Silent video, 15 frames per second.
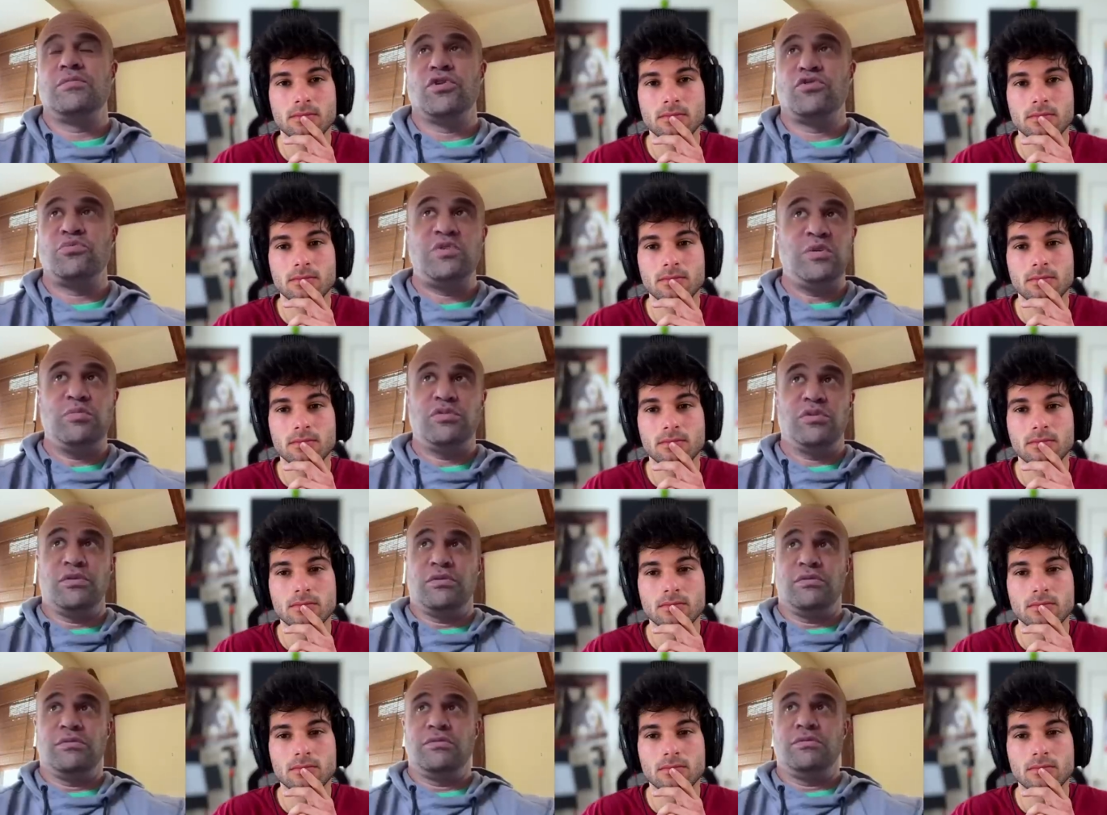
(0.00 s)
Speaker 1: most
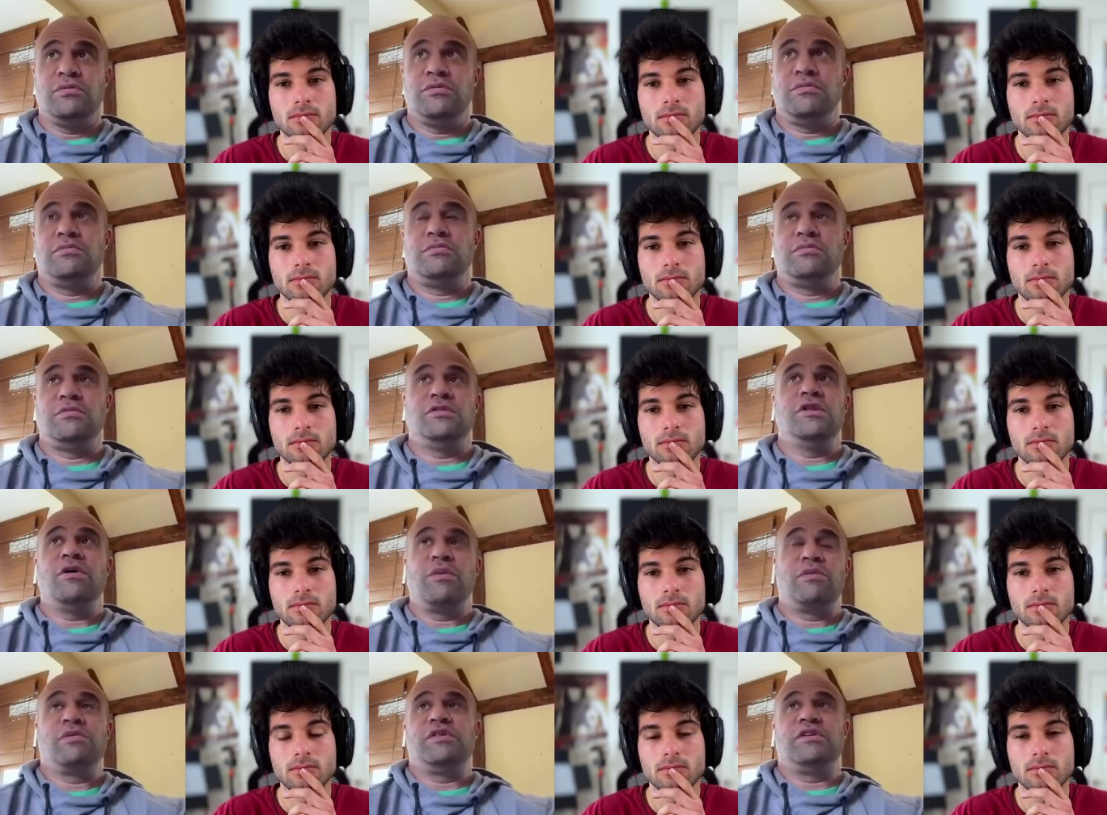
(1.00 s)
people
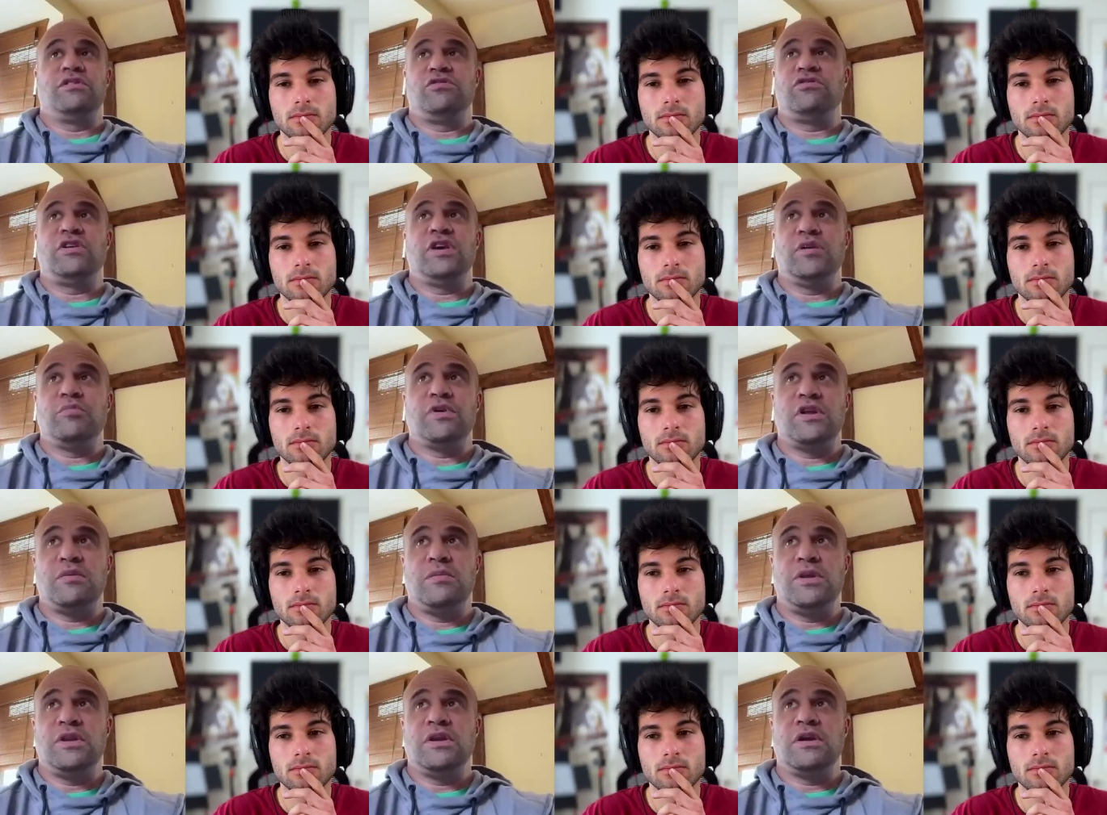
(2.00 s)
know it when they see it.
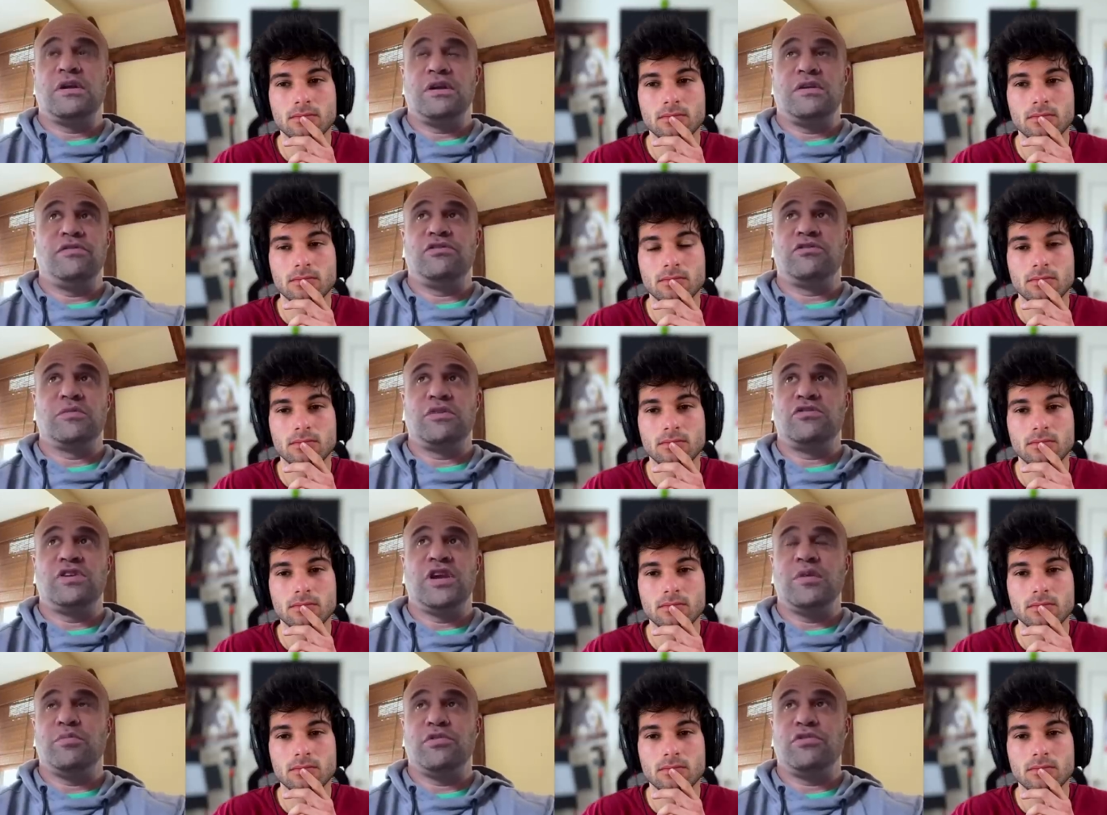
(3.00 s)
But I mean, I'll give you some
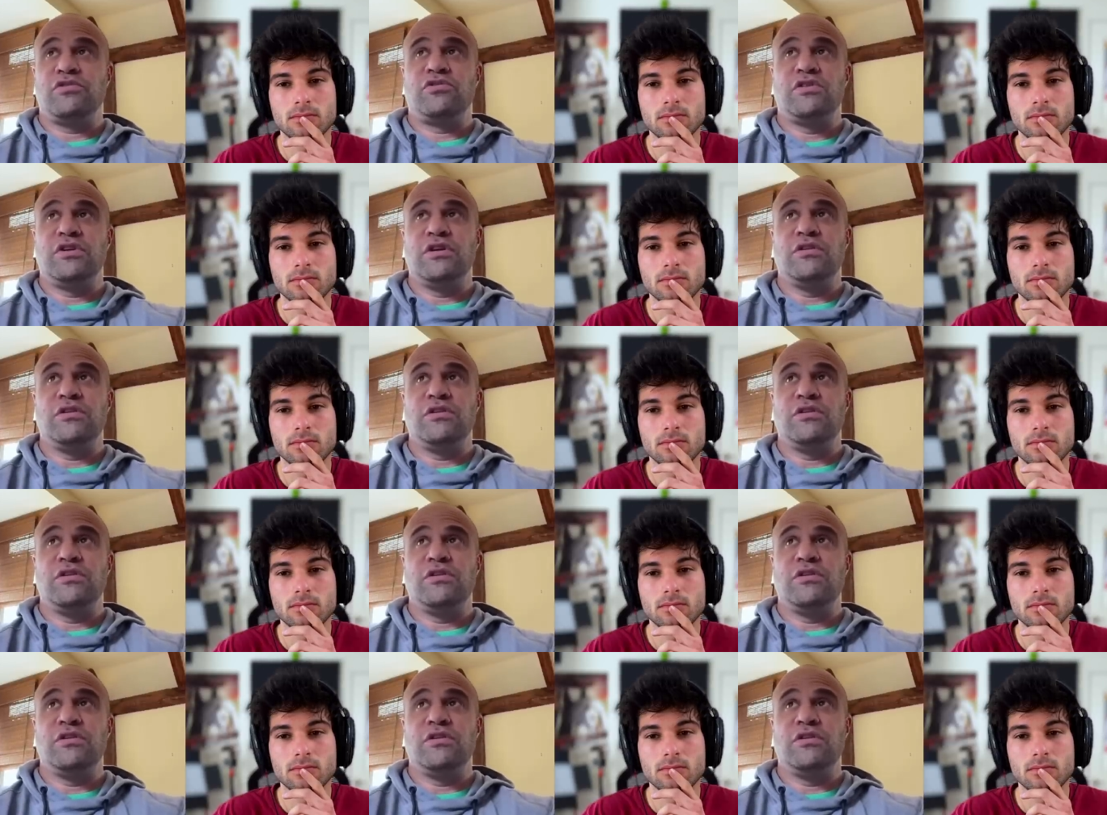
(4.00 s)
examples.